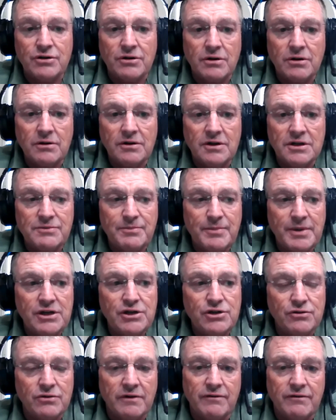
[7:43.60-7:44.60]
this
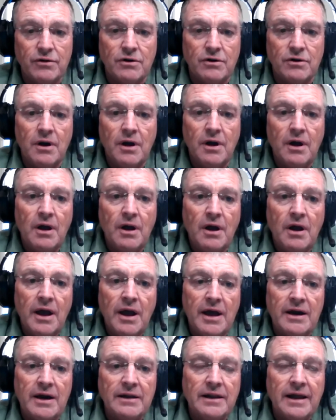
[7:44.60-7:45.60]
picture of her.
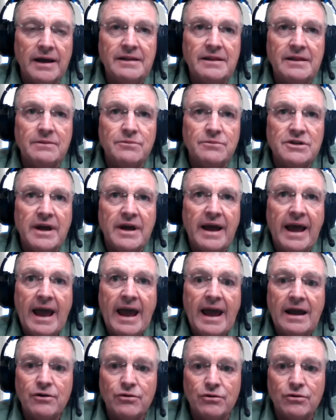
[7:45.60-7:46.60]
And I'd like them to
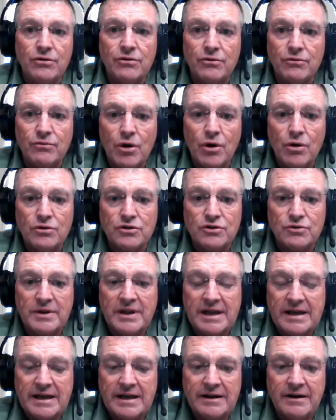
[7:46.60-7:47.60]
hand her the rose when
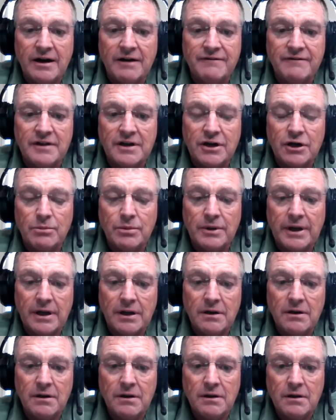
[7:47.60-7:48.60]
they get off the airplane.
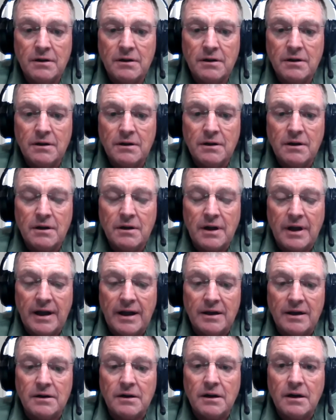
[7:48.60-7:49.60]

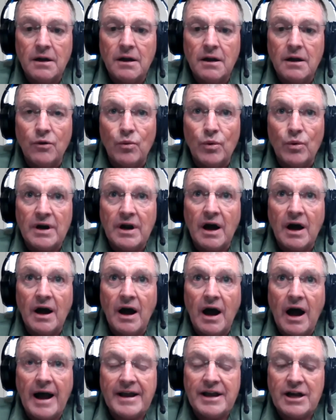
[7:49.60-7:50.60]
And when
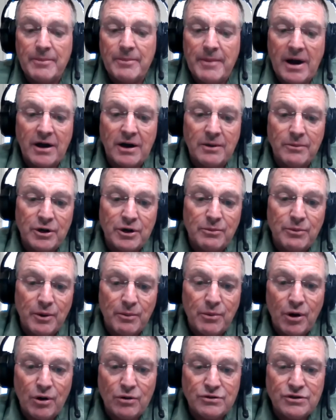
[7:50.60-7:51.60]
I come out, I'm going to
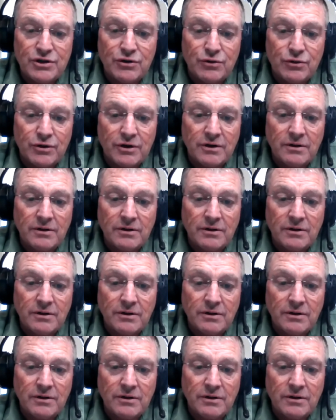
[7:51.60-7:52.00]
propose to her.